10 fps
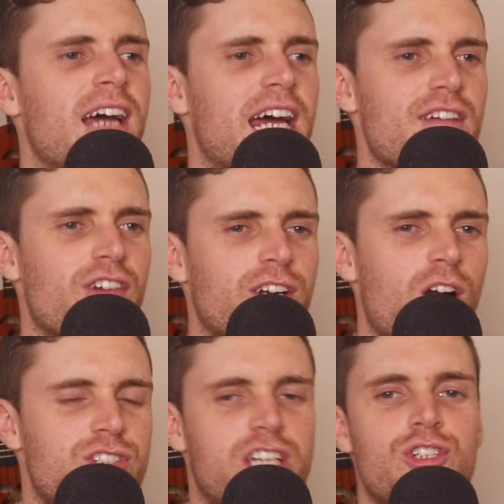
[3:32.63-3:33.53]
and everyone
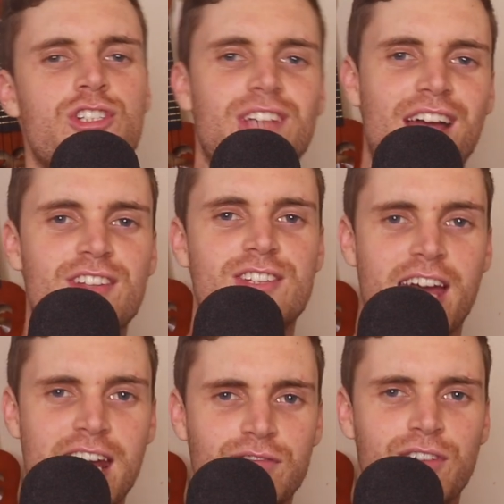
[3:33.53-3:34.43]
goes, can you say the
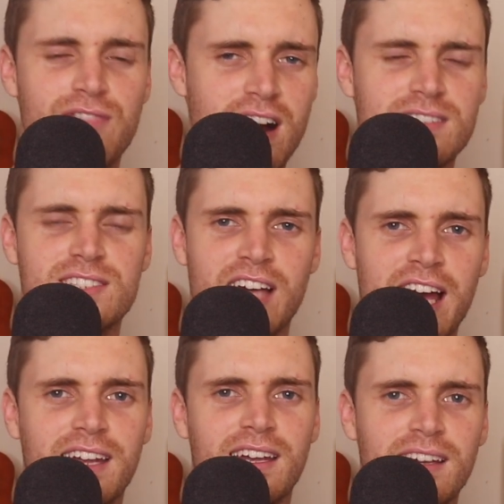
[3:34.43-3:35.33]
T, for fuck's
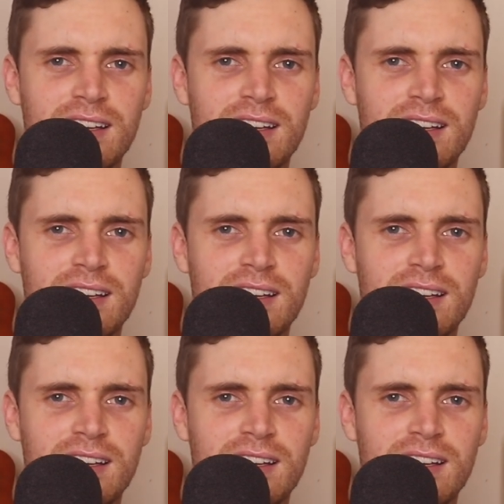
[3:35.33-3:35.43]
sake?